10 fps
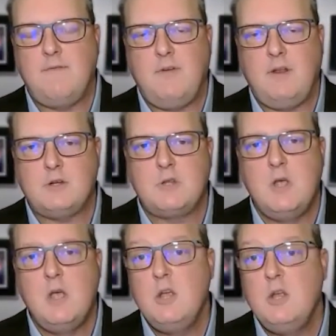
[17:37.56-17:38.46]

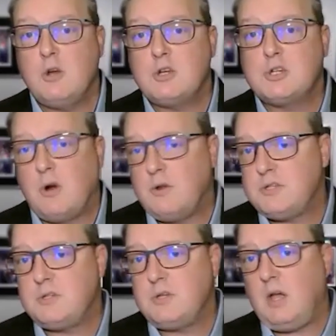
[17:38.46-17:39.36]
finished. Your
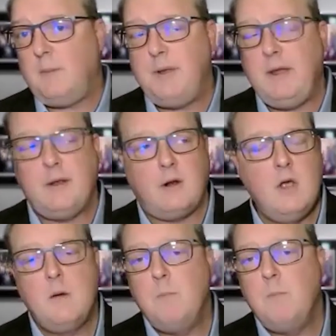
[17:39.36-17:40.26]
shirts, Peter,
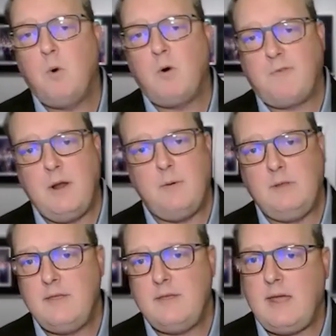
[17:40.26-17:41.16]
more
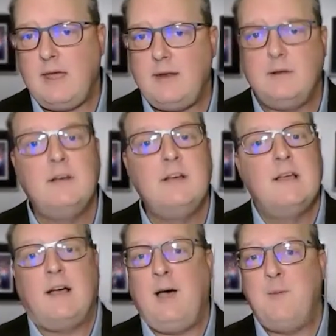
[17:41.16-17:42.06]
frequently than that.
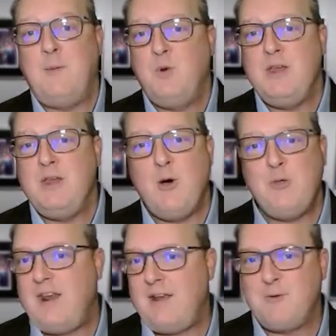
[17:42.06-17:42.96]
We know
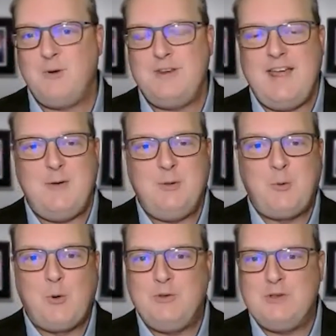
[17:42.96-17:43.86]
that everyone now in the
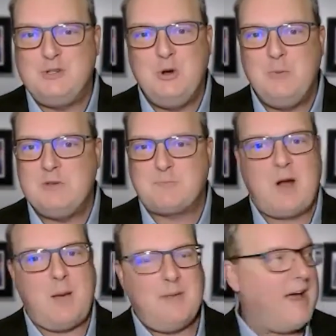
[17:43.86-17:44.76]
world of Zoom has
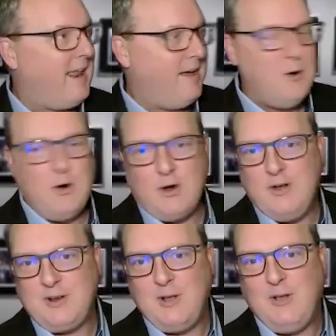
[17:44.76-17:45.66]
probably got a hook
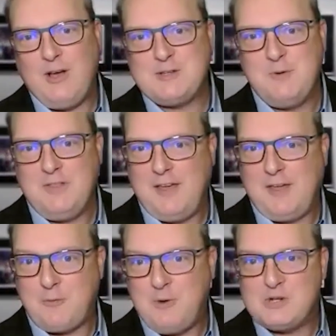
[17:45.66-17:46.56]
in their closet with
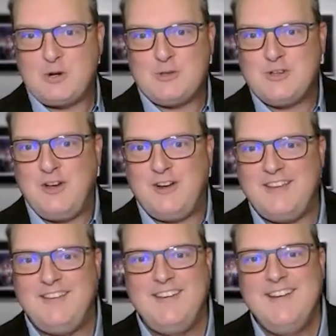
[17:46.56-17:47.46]
like 3 shirts on
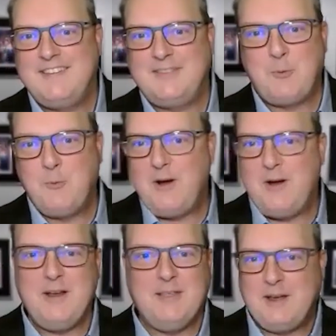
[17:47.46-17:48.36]
it that they're
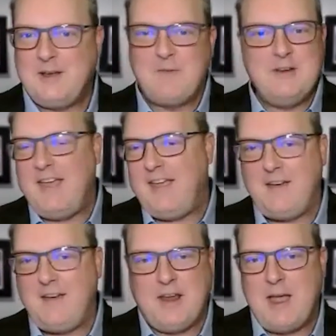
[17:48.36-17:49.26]
wearing like every day,
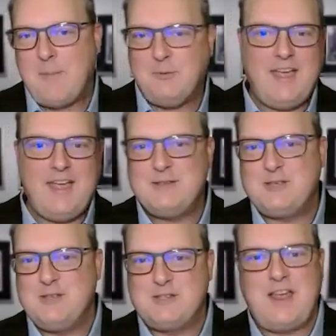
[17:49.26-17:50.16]
every couple
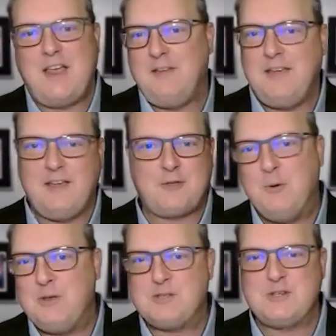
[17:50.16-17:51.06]
days, and cycling it
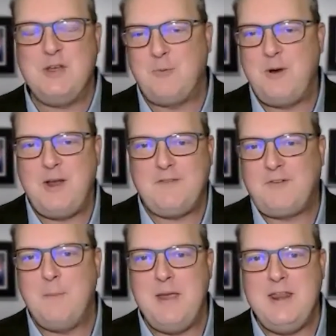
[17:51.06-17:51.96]
through it. So you're wearing it
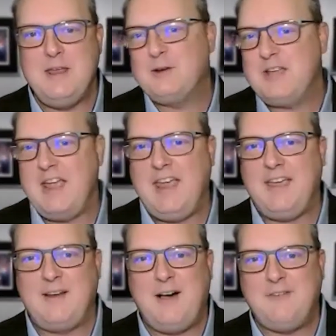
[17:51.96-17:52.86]
for a meeting, you're taking
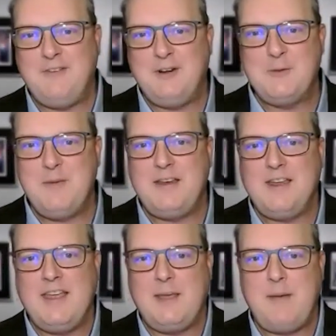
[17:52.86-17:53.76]
it off, you know what I mean,
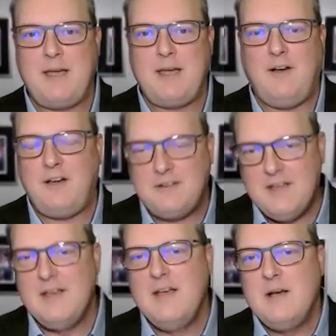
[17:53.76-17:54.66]
and getting it back on.
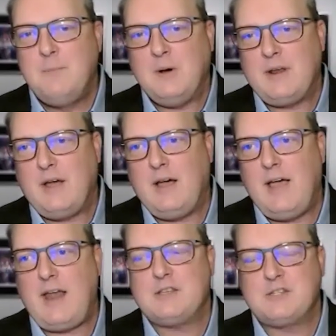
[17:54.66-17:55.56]
But
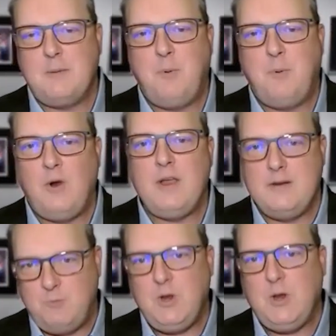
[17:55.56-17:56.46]
at a certain point,
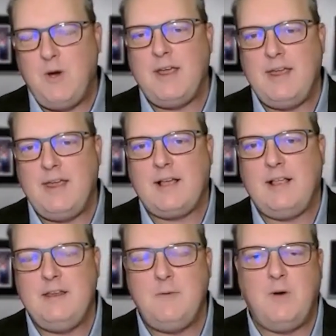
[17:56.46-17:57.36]
you want to get it
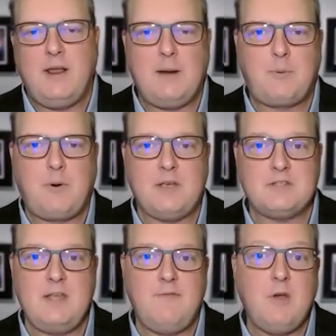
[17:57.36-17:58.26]
clean, you want to get it
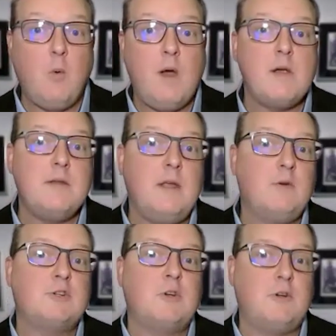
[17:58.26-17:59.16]
pressed. Now, if you're wearing
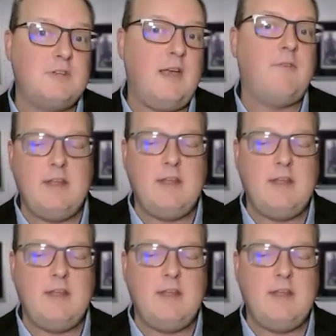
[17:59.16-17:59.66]
those shirts every